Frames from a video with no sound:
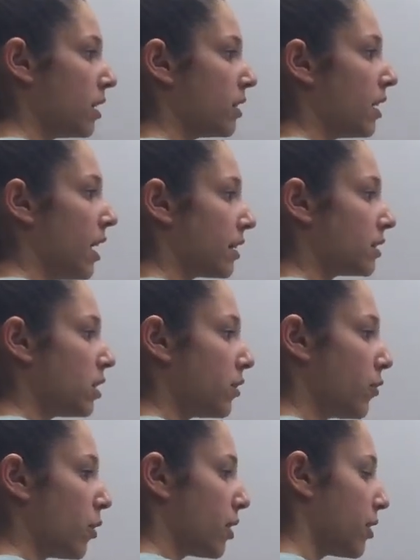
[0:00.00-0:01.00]
Then x to the
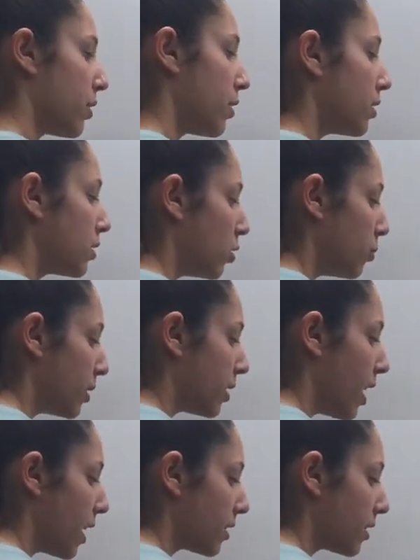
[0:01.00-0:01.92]
fourth, so we'll put our